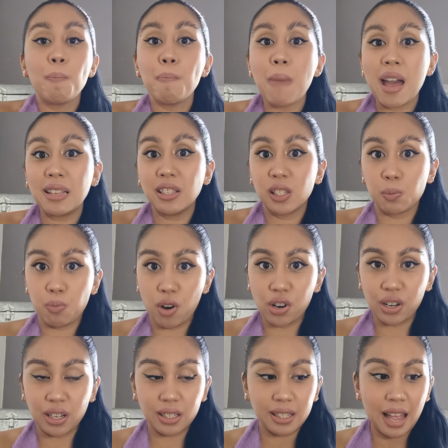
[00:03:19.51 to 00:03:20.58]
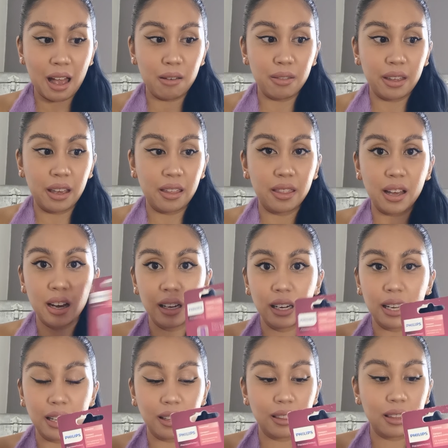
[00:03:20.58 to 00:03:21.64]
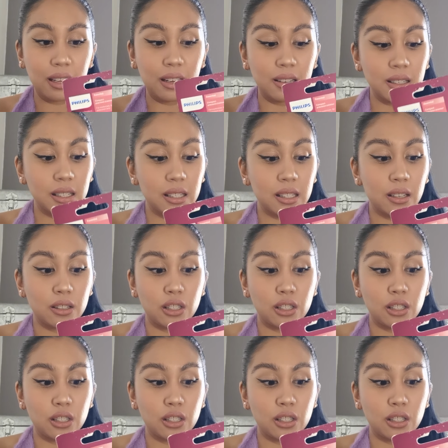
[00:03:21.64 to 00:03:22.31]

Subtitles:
men's products out there that are like this.